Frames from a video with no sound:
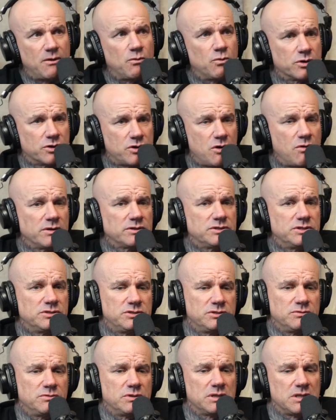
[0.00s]
we're going to
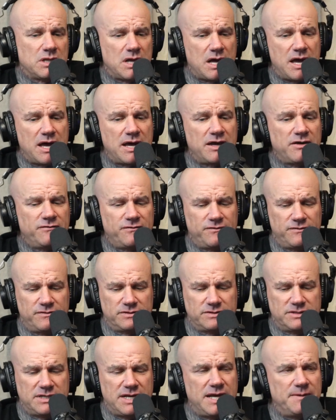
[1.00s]
do a live
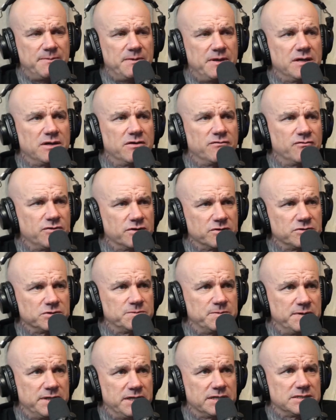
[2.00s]
taping of Riggle's
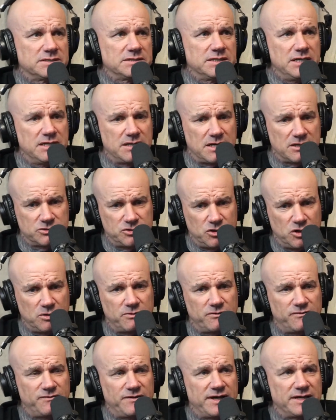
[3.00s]
Picks in
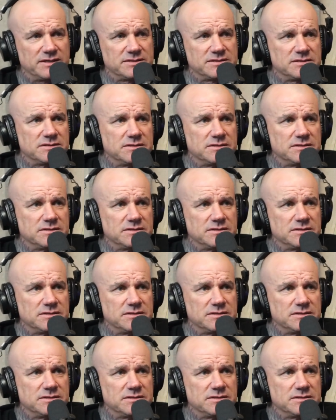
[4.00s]
Oktoberfest